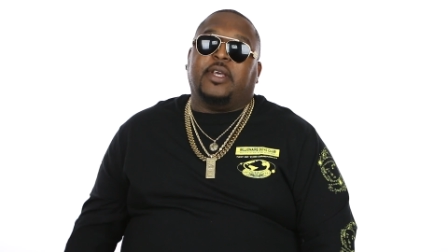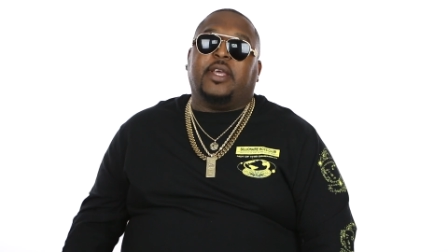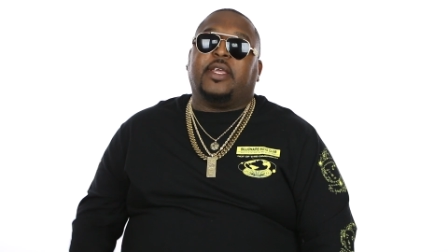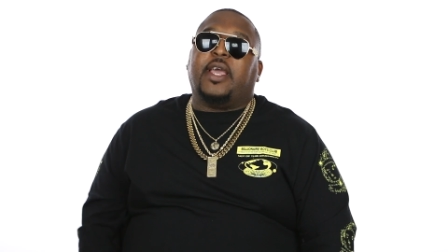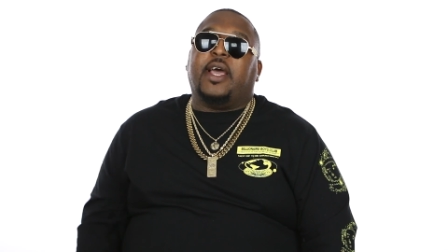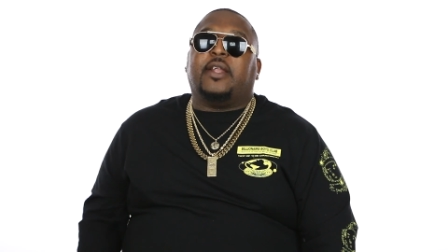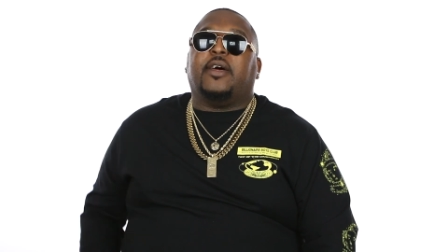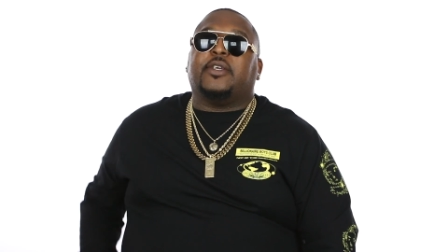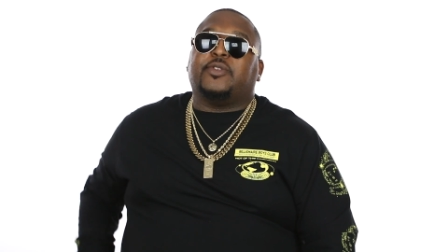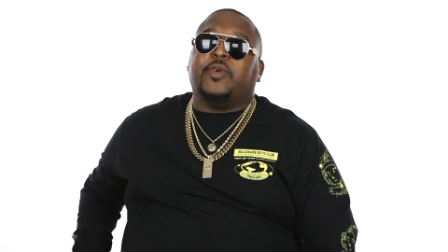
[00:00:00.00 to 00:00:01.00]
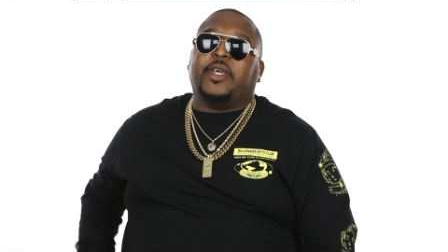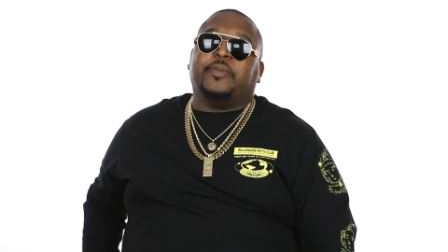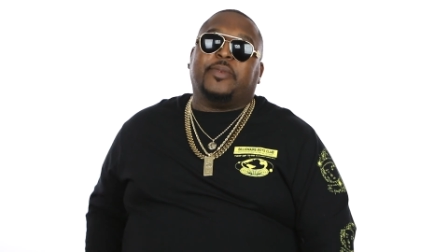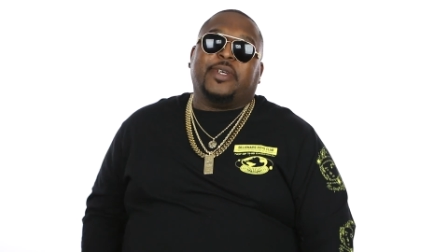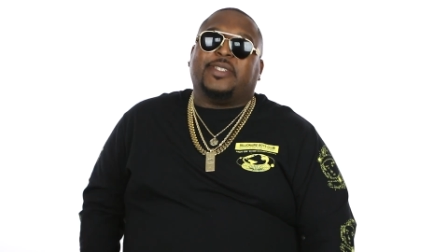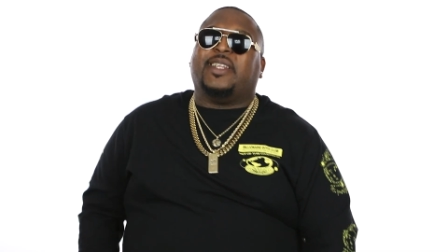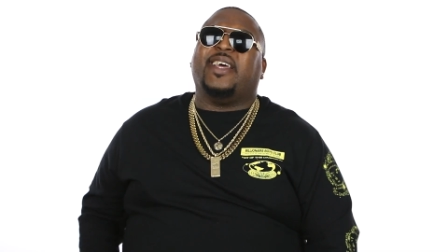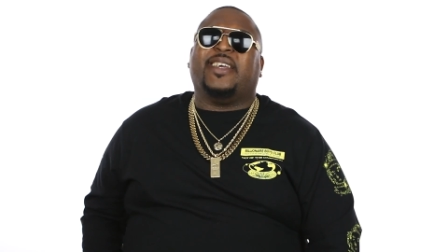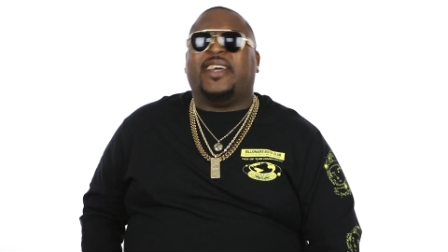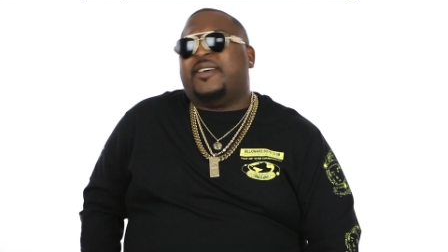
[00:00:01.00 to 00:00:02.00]
and yeah, I lost weight. But it's
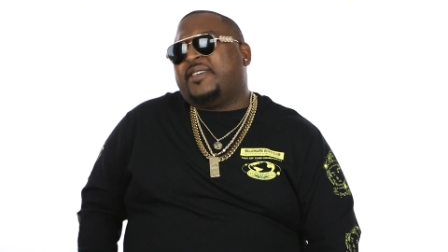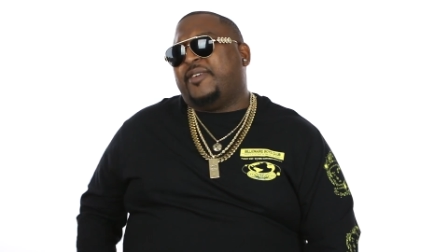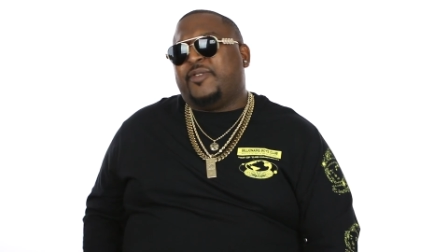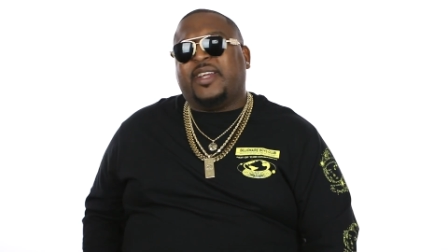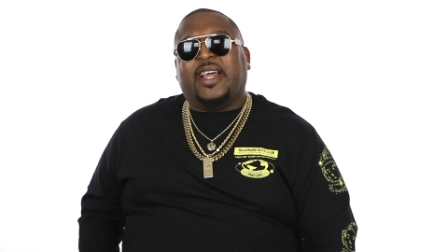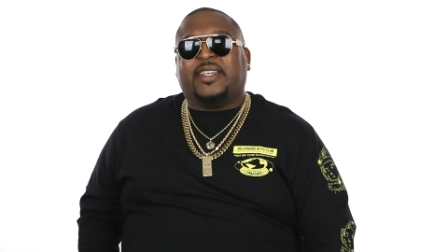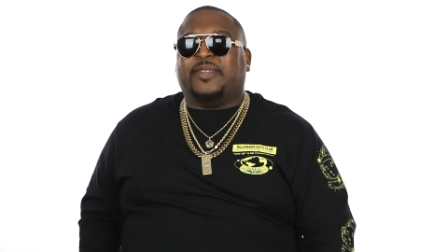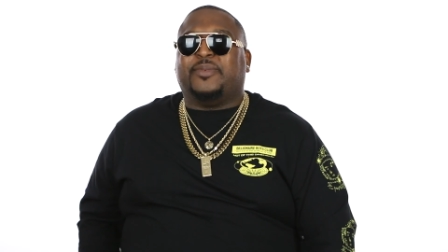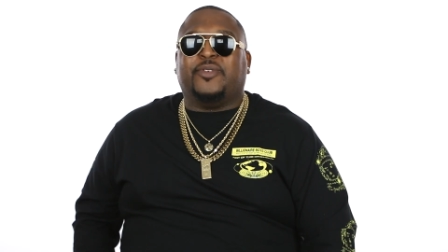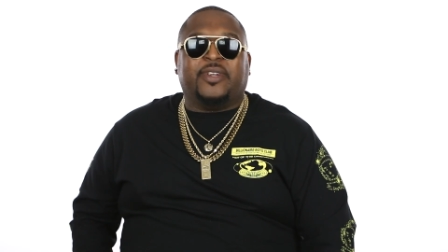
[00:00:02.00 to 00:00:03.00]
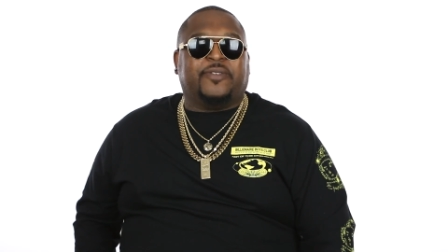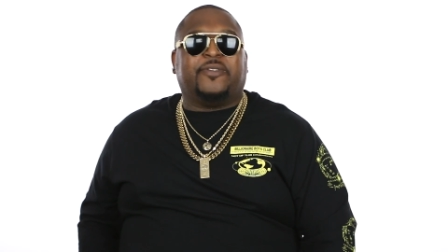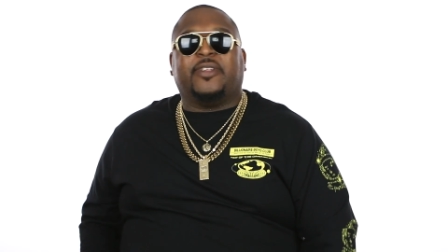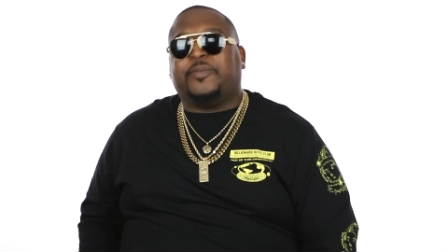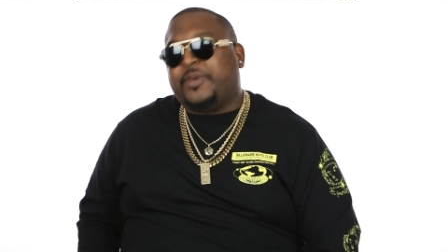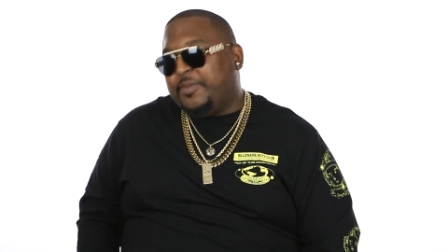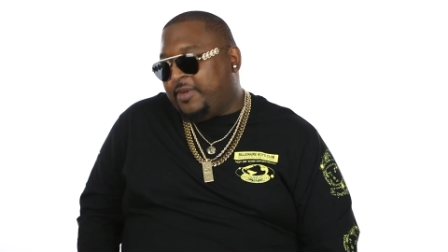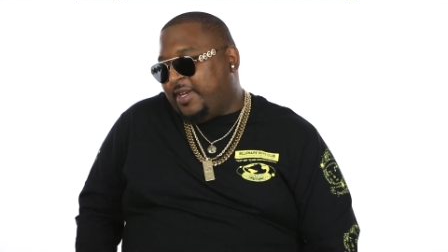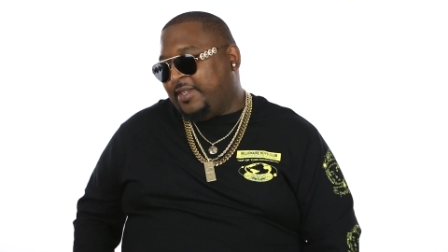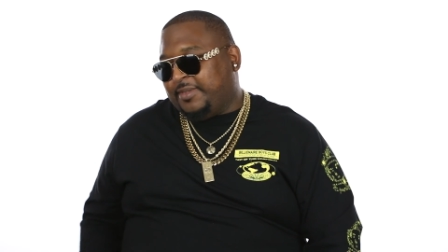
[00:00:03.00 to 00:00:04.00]
like I, I I'm doing it for other people.
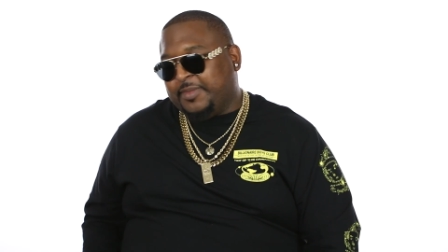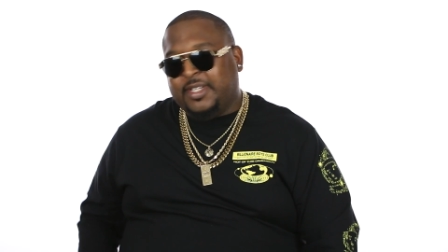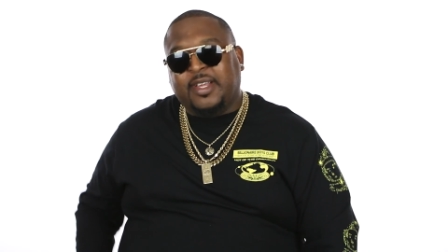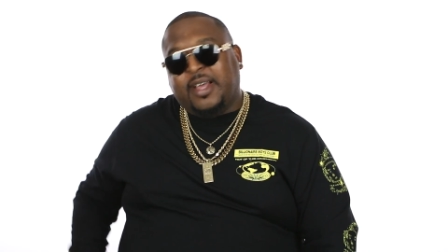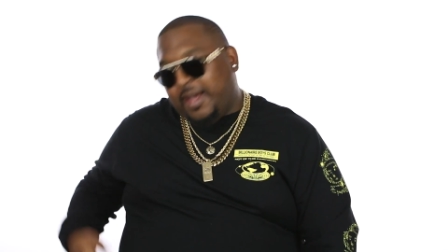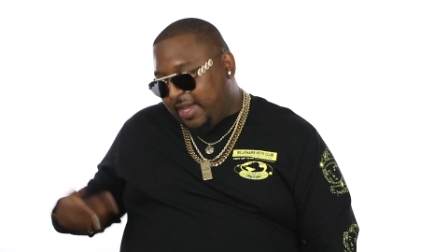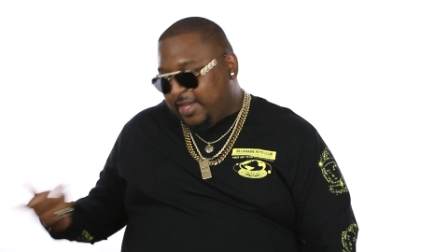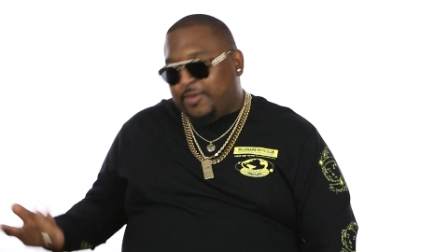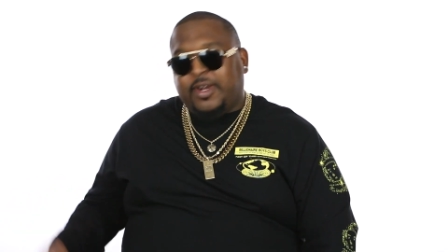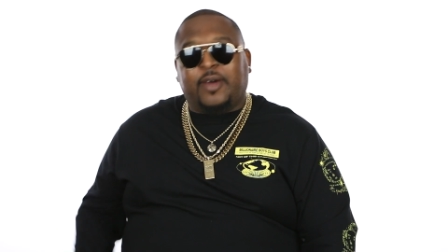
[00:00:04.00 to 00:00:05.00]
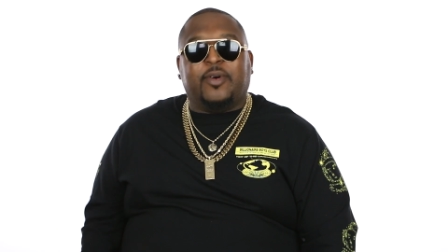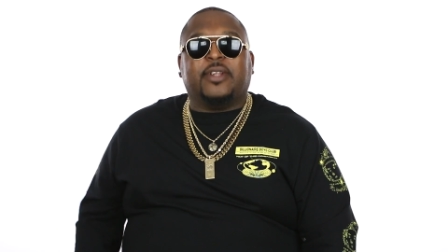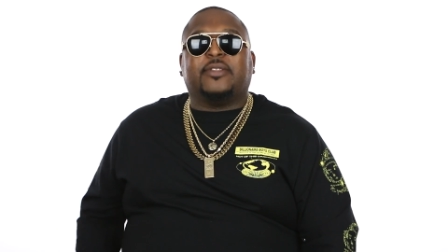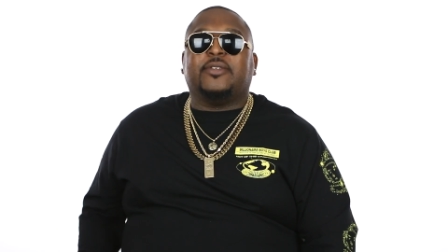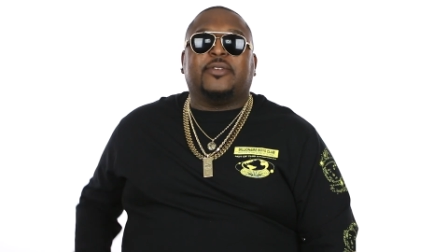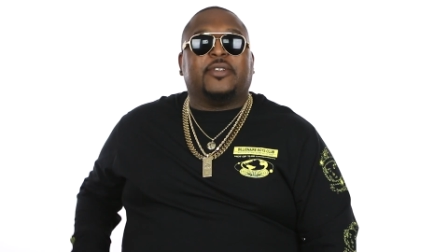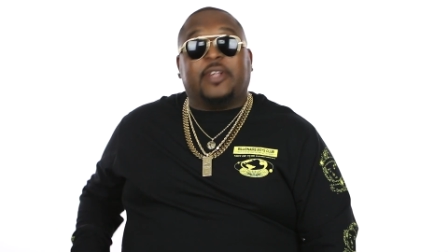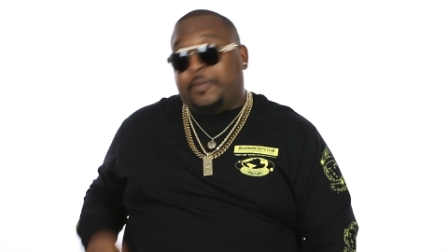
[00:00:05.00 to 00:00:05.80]
I eat what I want to do, you know.